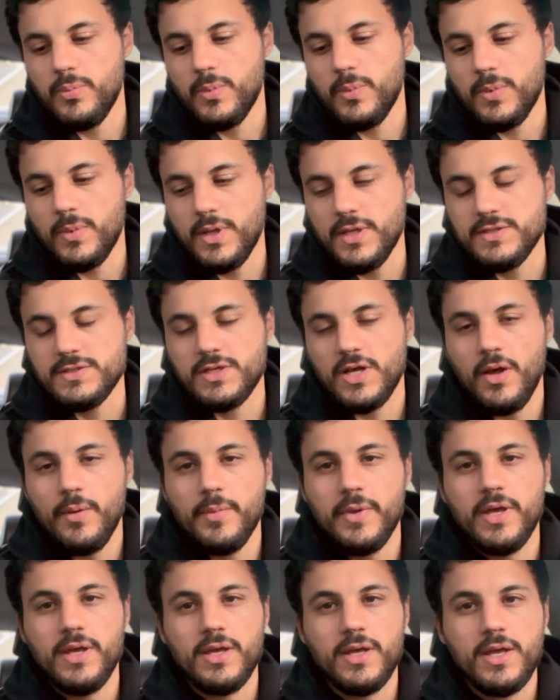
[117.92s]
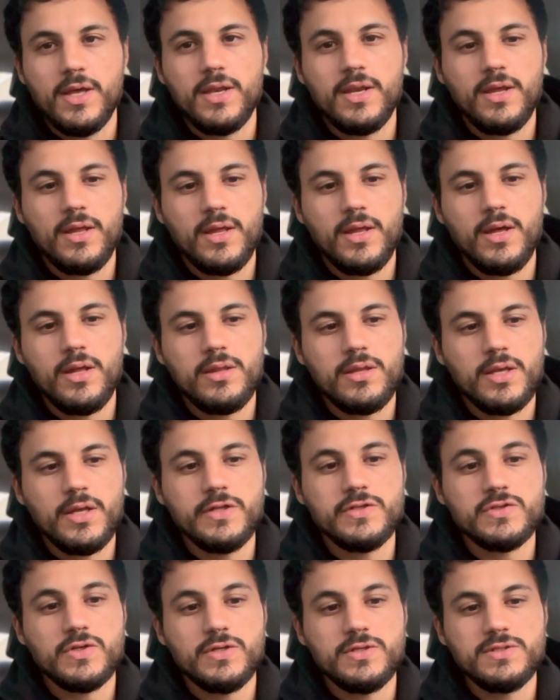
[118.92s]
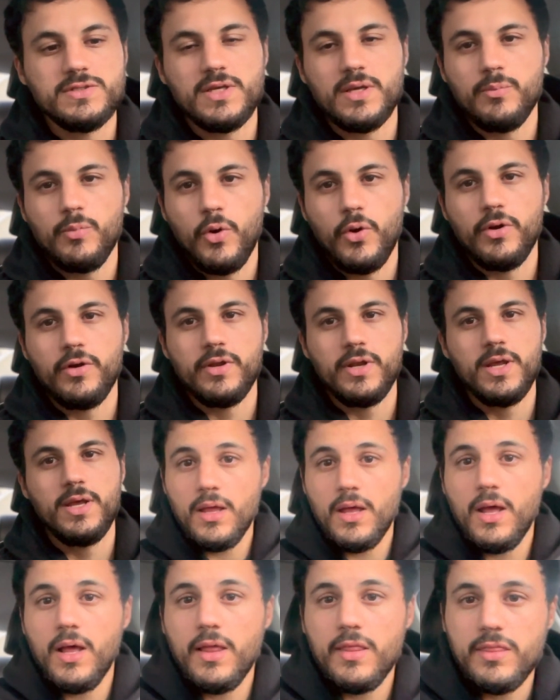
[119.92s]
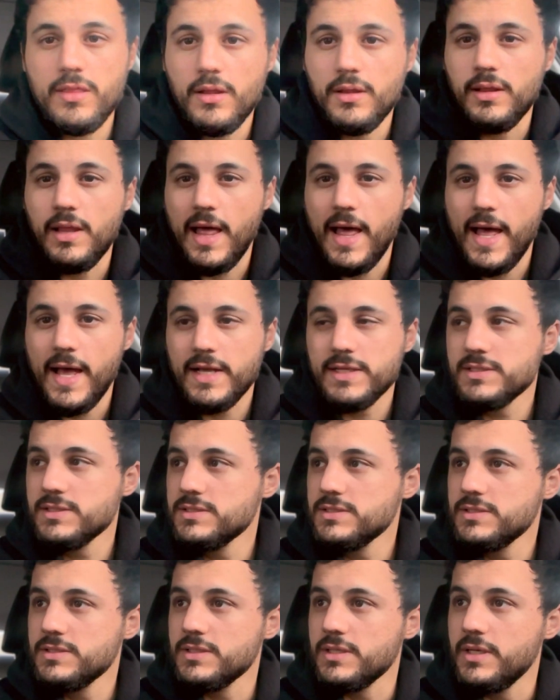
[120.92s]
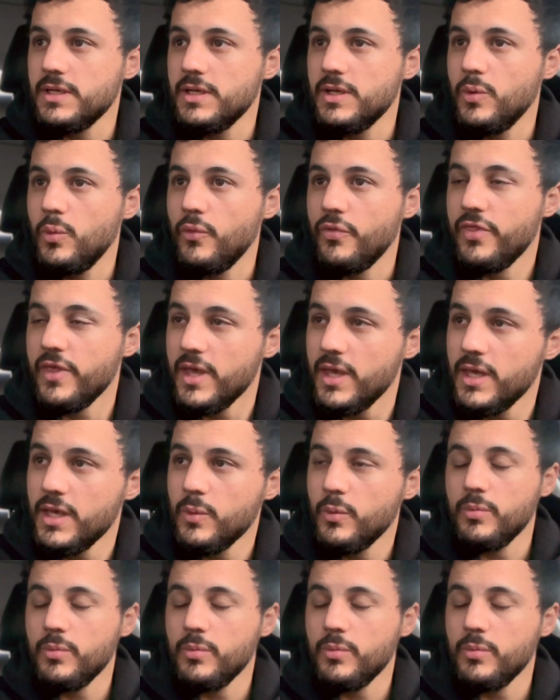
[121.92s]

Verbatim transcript: it's coming, and I, I think it's good to take part in it. The last uh, thing would